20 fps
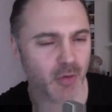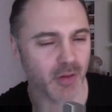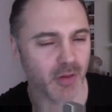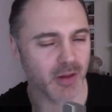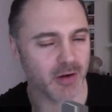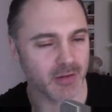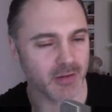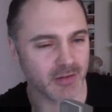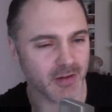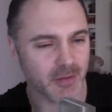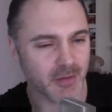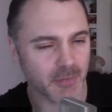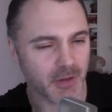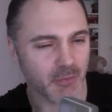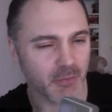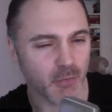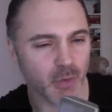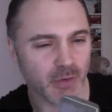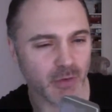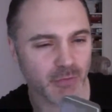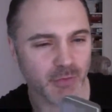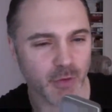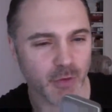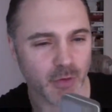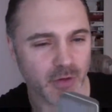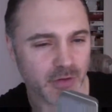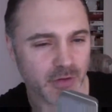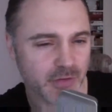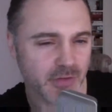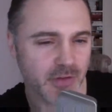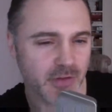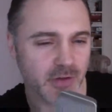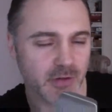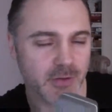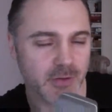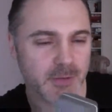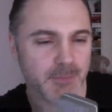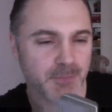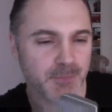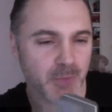A lot of the time, they have one focus.
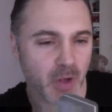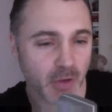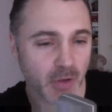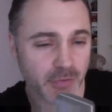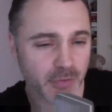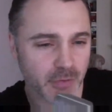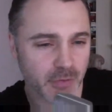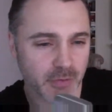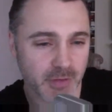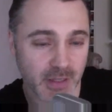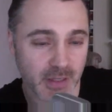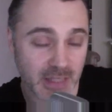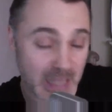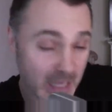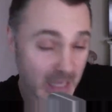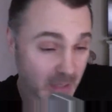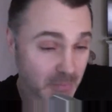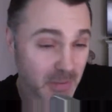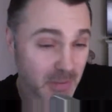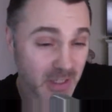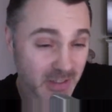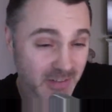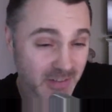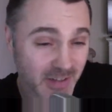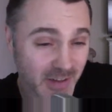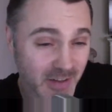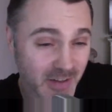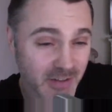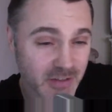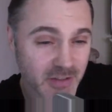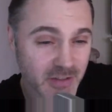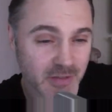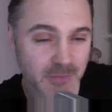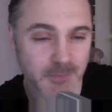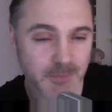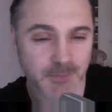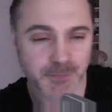They can be intelligent.